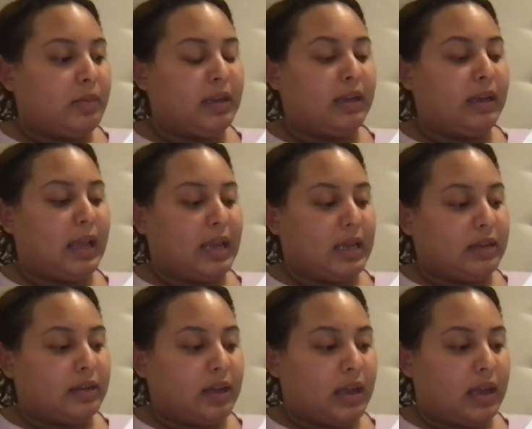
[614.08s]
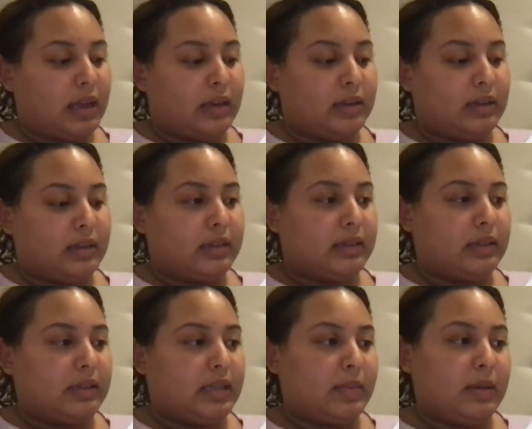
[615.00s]
latent and
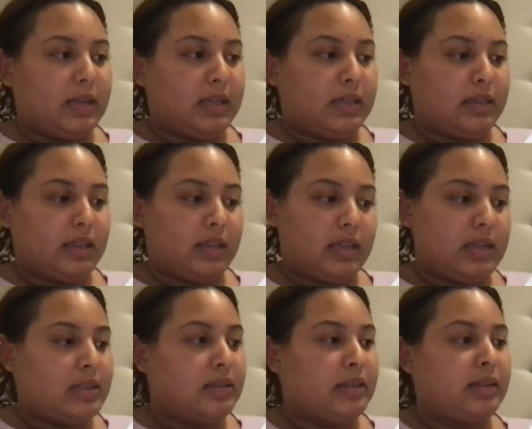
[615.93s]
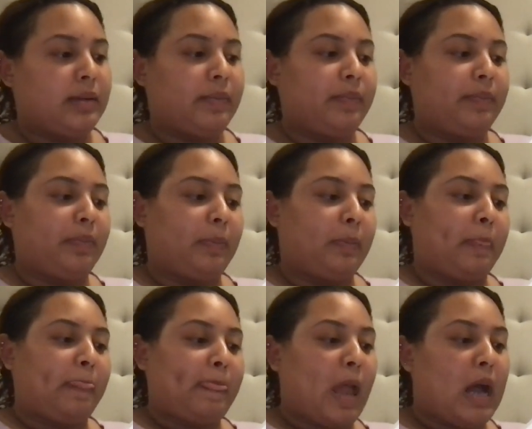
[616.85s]
TB disease.
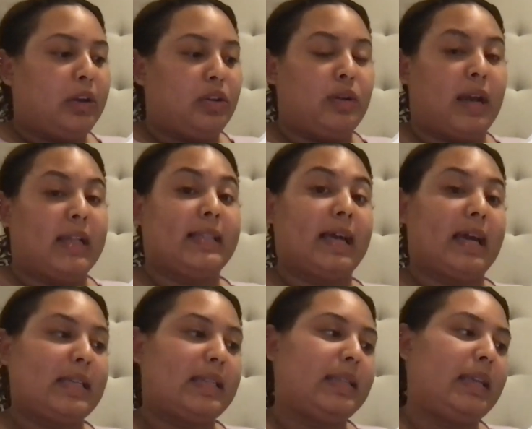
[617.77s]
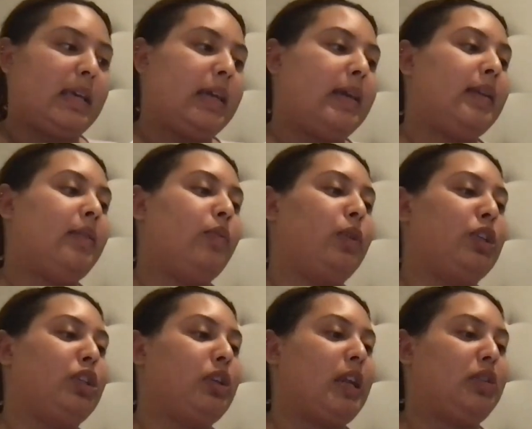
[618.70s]
How do you get tested?
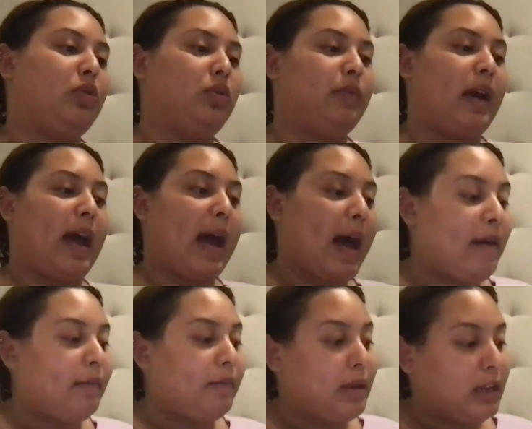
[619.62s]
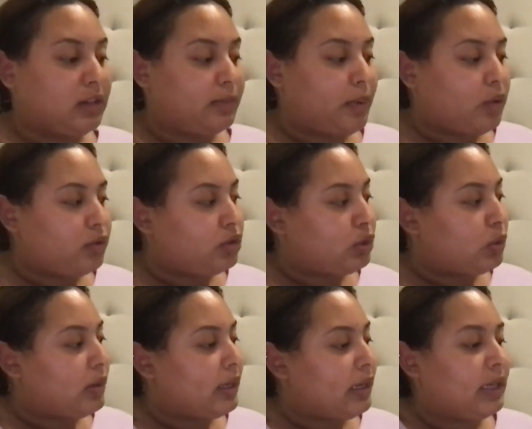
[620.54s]
What should I do if I have been exposed
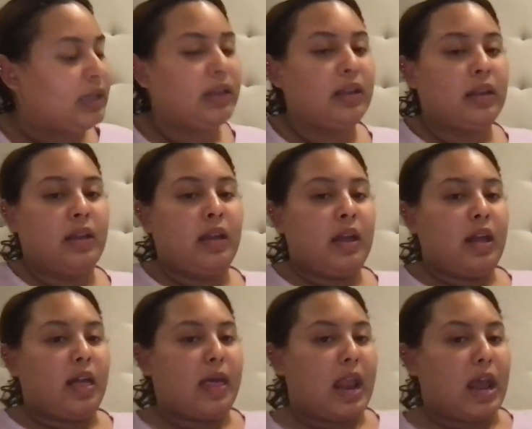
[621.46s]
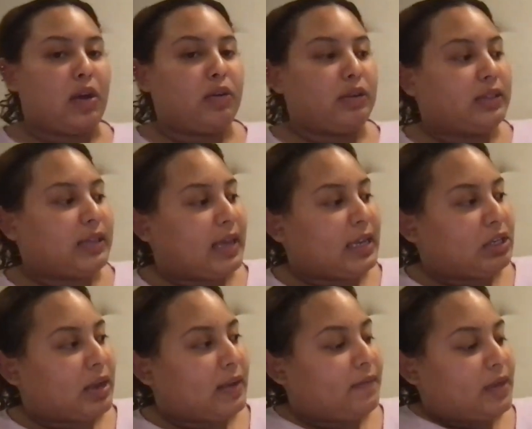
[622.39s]
to it? Then I go into
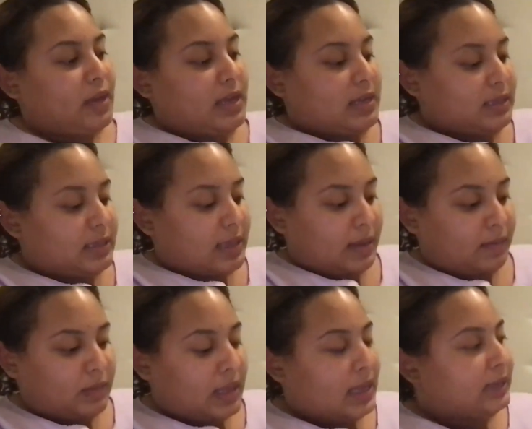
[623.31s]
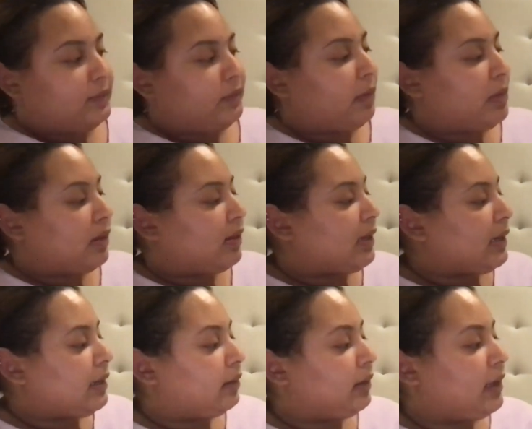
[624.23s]
HIV, same things from the
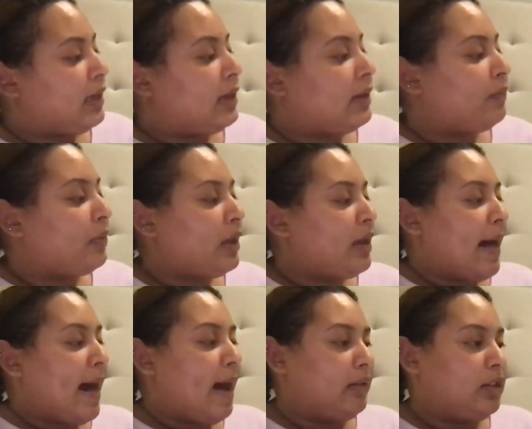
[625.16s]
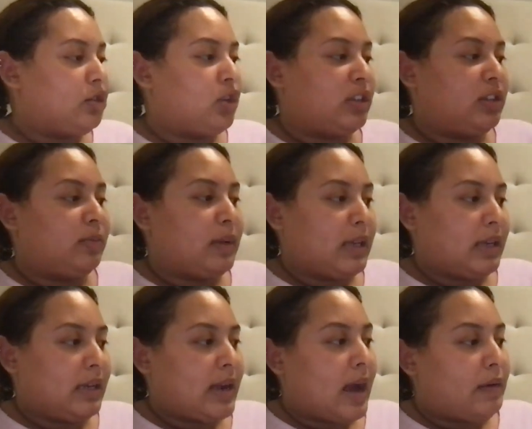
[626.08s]
CDC, how it's
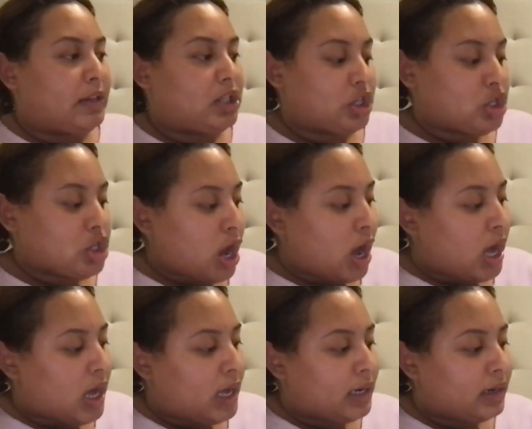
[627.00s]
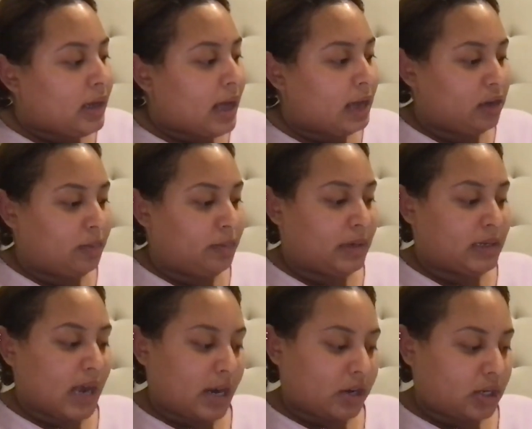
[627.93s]
transmitted, how it's not, how do you
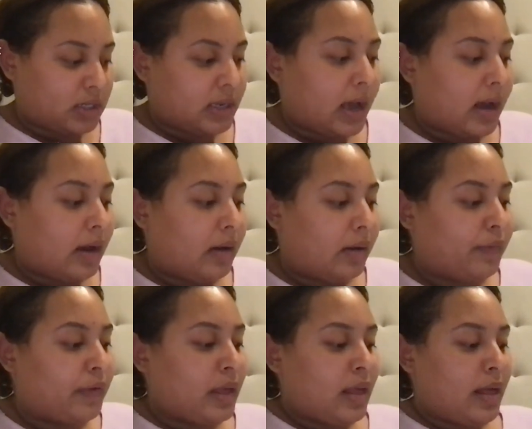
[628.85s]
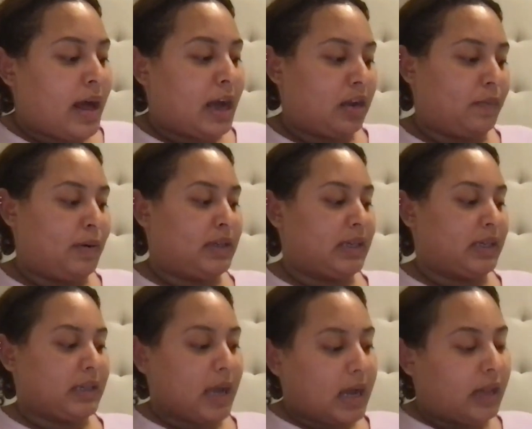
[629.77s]
protect yourself, how do you
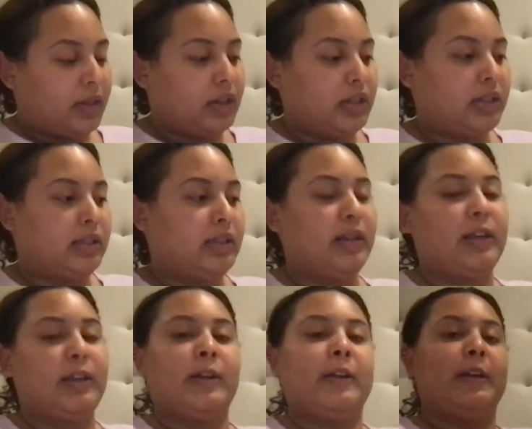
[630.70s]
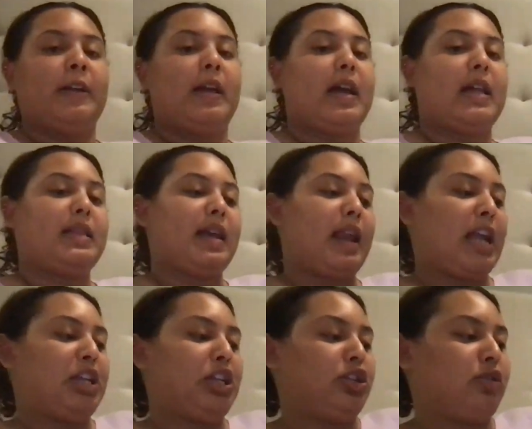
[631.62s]
protect others. And then
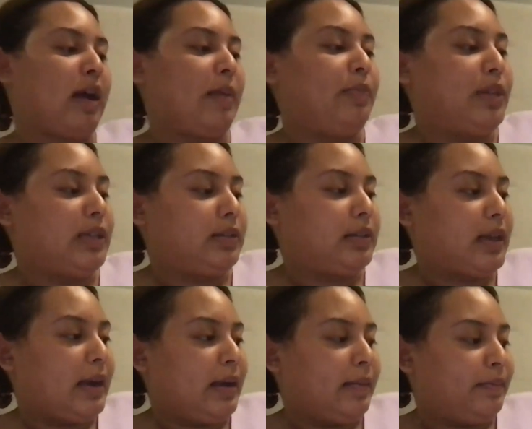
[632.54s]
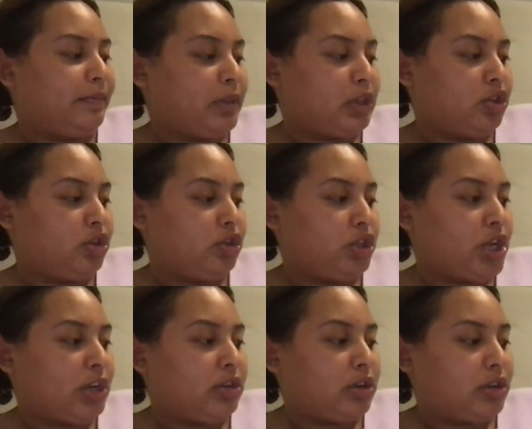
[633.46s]
I just grabbed this
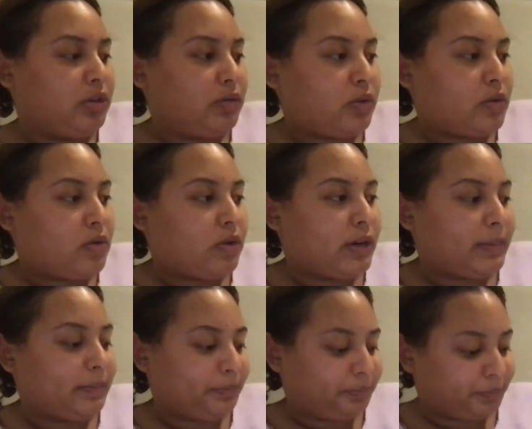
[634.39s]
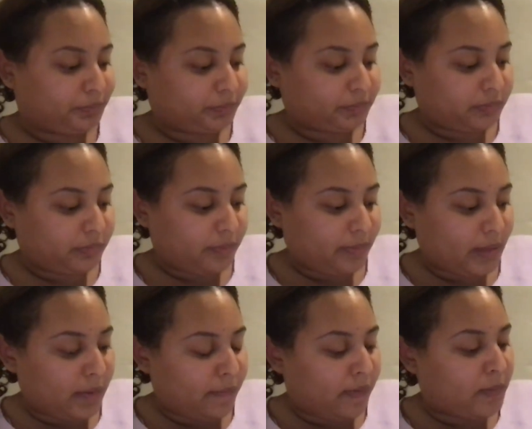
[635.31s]
gender unicorn
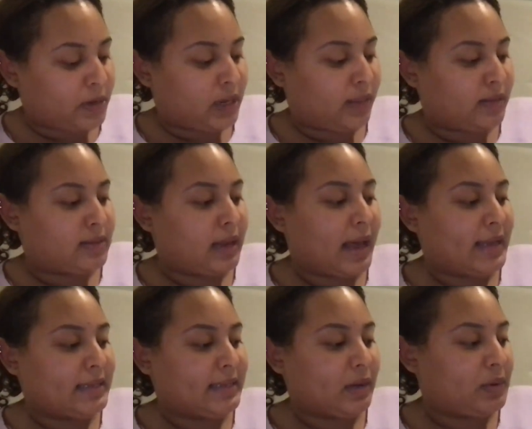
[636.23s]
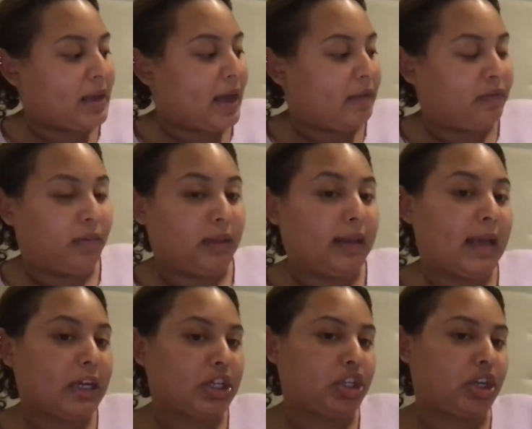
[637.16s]
from one of the slides that we had from the
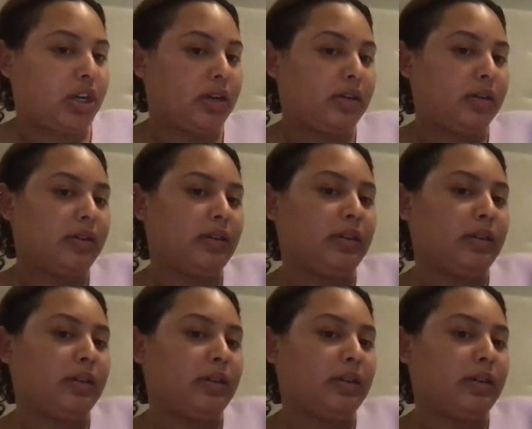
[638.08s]
lecture.